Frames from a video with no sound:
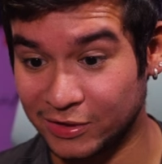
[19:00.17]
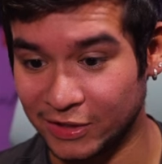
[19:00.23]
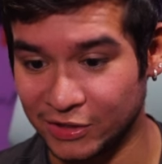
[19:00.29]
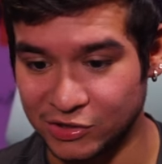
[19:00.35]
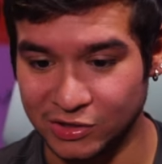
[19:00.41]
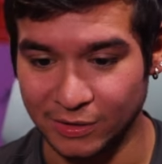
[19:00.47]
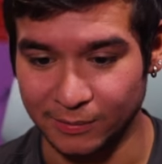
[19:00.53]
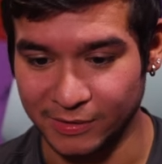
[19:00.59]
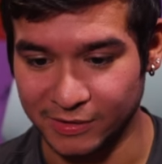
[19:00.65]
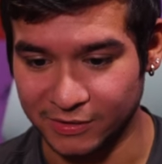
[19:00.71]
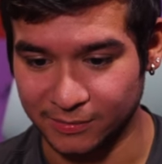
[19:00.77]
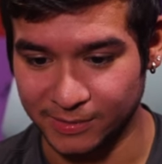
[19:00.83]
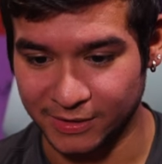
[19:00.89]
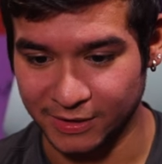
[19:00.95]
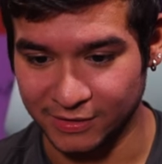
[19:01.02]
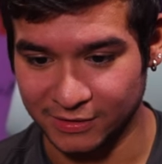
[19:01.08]
like shit, but it's
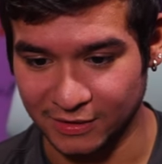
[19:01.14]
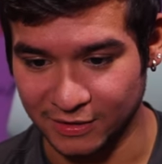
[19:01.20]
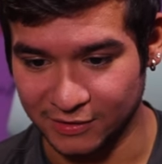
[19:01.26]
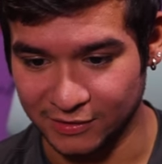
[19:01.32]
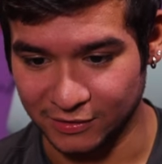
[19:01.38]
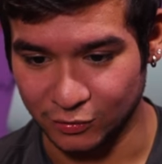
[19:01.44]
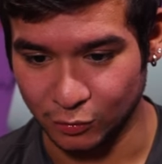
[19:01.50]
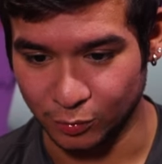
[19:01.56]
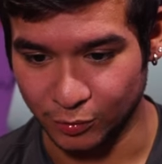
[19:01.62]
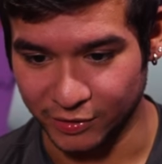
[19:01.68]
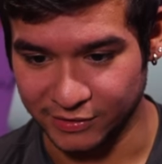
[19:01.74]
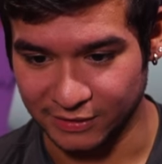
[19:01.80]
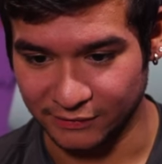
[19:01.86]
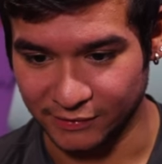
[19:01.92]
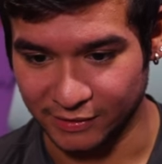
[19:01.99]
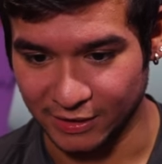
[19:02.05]
because it is in
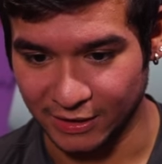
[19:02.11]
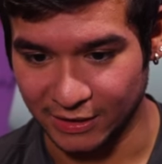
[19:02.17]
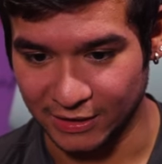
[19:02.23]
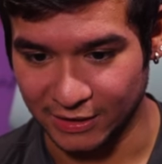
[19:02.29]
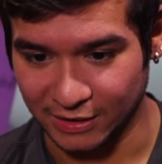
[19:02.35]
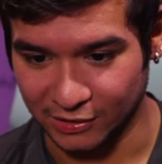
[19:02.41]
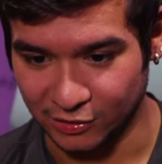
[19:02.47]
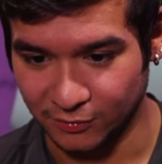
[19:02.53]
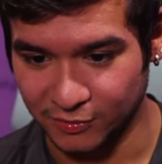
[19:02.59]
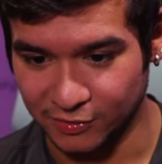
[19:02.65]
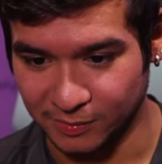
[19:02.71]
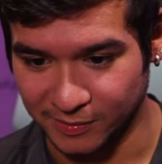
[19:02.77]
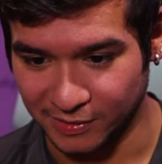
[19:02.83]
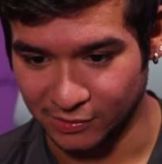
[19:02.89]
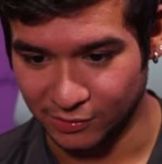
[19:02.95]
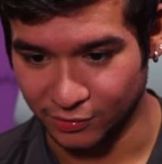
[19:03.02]
2.7K, and it could just
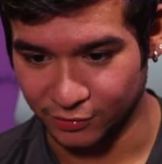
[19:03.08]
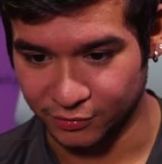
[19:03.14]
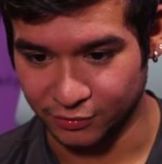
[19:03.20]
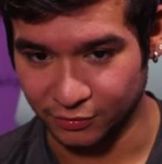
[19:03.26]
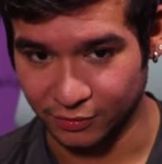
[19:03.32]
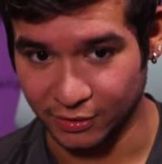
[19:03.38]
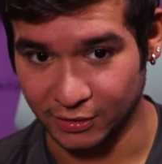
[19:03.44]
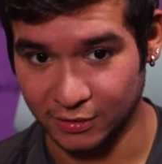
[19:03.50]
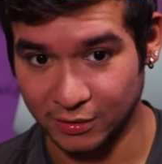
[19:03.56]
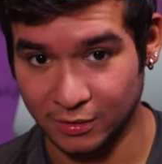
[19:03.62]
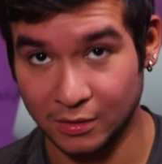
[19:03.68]
be the little screen.